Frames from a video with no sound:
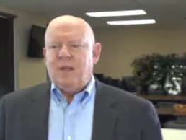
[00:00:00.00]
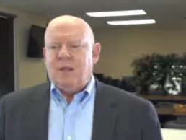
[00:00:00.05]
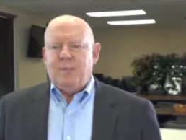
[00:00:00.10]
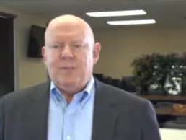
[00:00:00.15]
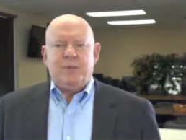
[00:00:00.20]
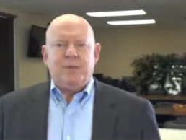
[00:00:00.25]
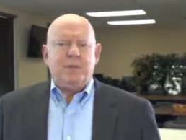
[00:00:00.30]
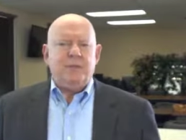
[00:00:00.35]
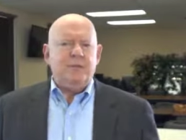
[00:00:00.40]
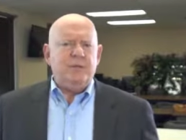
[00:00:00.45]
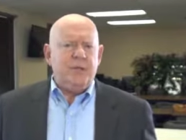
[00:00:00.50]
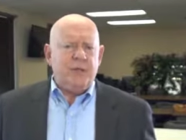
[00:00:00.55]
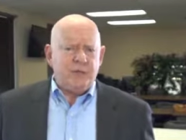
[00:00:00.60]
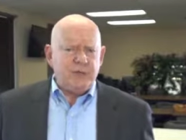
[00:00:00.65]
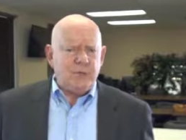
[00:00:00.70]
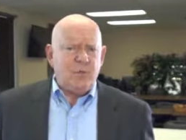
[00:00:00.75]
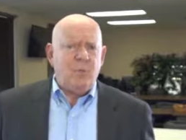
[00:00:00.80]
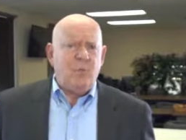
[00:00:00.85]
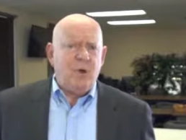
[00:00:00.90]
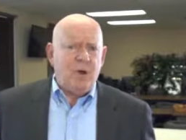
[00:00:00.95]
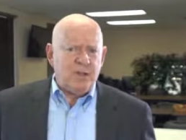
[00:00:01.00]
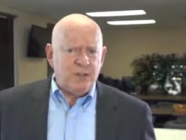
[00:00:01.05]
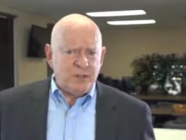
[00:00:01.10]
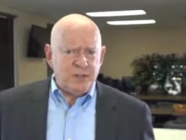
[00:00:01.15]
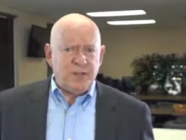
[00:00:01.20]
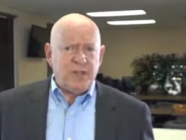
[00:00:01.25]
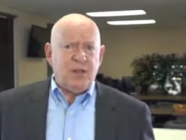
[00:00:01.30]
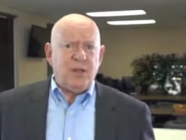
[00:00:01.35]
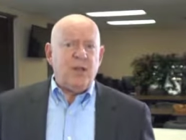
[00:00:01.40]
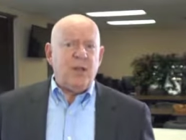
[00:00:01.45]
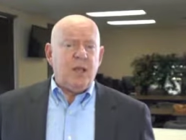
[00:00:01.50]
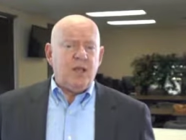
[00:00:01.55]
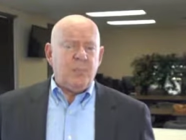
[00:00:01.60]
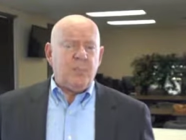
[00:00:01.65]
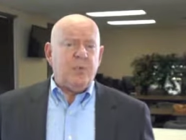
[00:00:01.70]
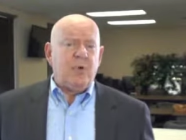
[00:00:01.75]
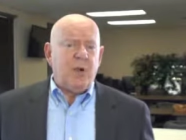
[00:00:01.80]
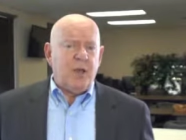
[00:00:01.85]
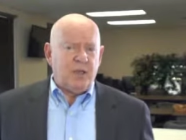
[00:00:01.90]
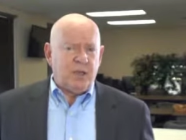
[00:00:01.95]
I mean, who doesn't want to sell a
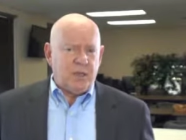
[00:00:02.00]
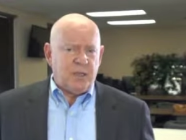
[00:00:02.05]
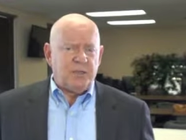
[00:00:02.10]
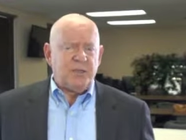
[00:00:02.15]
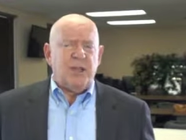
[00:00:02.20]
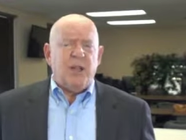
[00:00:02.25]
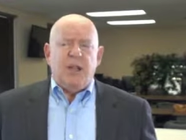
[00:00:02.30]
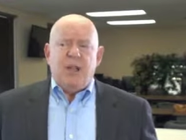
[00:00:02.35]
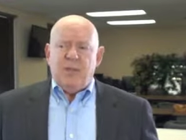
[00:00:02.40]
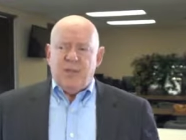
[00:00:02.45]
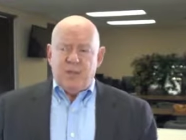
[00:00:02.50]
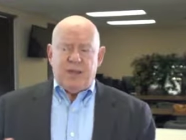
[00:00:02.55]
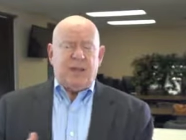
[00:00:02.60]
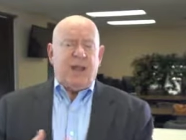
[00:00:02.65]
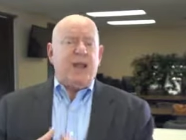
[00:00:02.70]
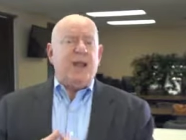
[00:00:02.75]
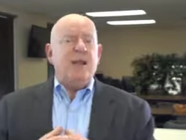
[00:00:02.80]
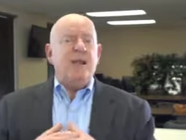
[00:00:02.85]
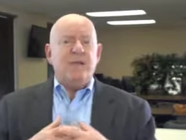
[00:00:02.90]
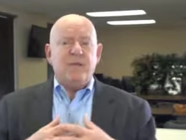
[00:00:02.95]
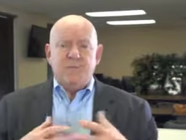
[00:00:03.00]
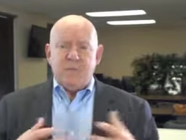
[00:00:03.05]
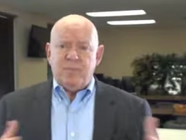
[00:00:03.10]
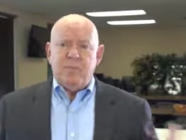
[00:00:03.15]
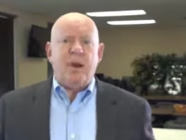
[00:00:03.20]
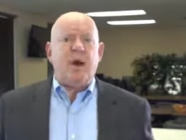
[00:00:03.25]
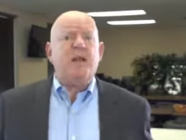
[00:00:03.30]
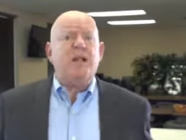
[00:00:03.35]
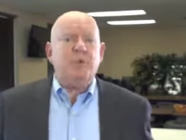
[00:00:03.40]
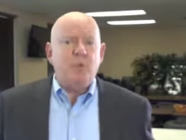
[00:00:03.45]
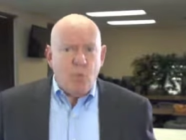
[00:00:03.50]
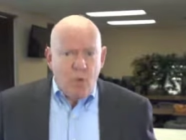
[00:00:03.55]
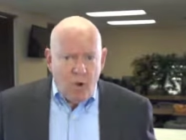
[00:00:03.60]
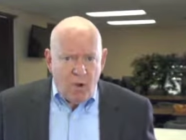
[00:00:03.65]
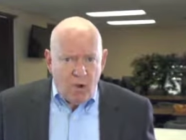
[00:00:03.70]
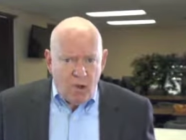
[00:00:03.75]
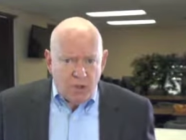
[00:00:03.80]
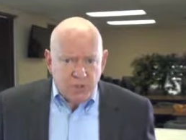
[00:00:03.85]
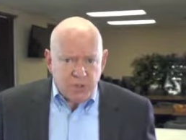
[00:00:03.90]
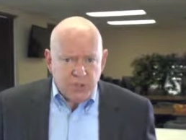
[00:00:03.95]
product that everybody
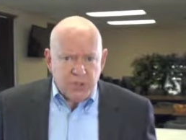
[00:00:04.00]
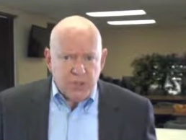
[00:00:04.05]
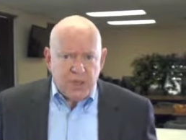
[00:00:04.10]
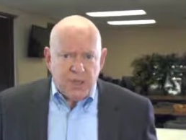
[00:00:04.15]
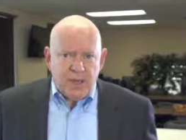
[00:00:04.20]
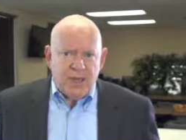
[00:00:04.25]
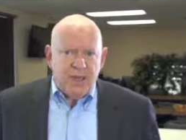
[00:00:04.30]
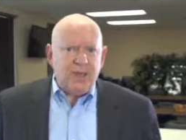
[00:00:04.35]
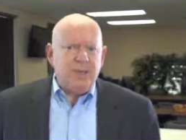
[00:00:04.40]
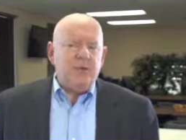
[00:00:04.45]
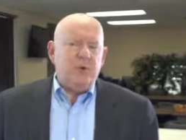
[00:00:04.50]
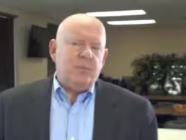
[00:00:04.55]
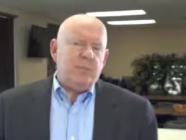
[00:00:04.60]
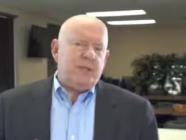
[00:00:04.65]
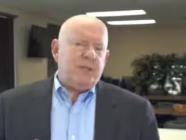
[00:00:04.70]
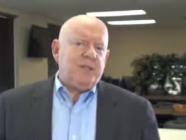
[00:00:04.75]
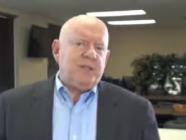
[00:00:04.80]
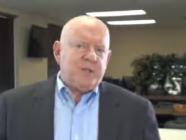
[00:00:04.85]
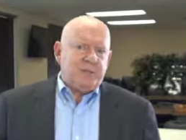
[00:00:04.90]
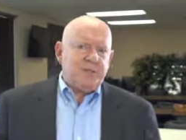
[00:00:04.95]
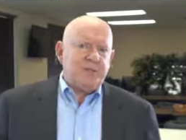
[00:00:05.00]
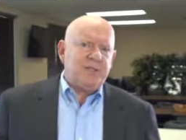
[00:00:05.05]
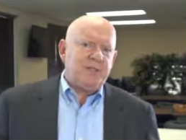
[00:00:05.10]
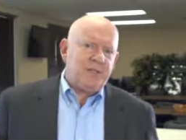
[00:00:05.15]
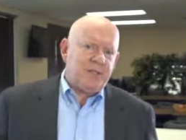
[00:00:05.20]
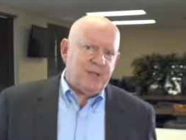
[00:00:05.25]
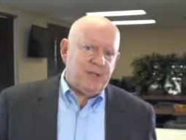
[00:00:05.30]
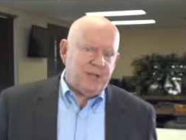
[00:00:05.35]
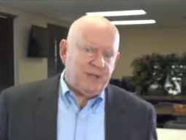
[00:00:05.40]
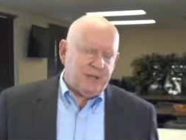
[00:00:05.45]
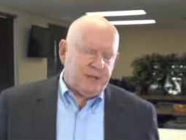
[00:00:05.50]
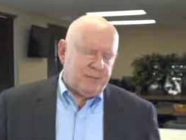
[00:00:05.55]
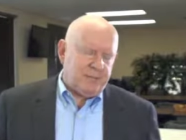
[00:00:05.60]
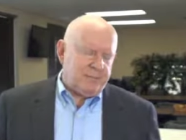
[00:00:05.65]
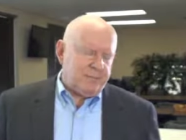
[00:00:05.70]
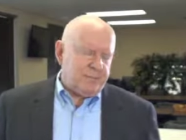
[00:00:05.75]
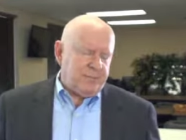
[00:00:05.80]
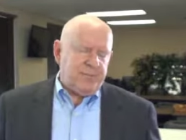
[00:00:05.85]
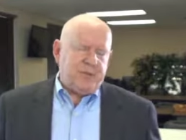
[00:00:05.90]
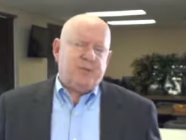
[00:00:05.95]
wants and nobody else is selling?
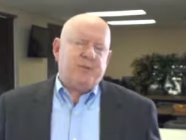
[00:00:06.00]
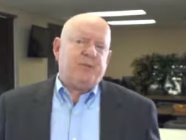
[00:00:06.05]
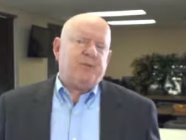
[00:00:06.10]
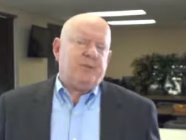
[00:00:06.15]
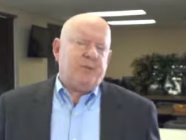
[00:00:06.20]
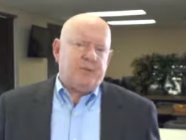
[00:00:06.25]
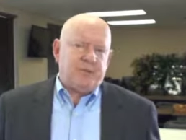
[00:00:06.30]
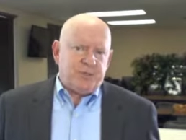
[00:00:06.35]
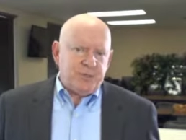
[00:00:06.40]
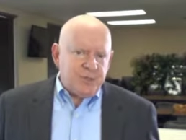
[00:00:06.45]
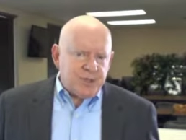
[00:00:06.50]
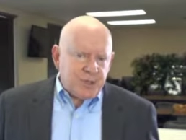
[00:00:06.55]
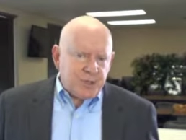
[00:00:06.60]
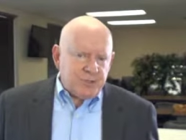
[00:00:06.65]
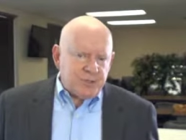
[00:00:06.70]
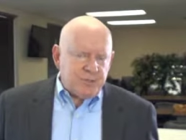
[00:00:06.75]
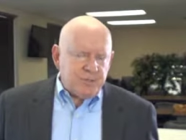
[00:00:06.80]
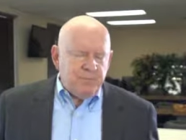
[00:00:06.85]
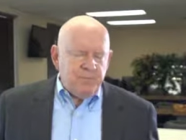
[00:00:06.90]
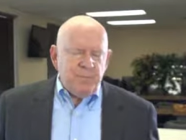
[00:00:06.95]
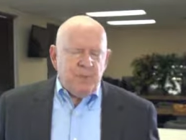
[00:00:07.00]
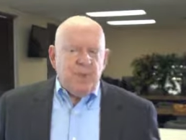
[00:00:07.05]
They just don't exist.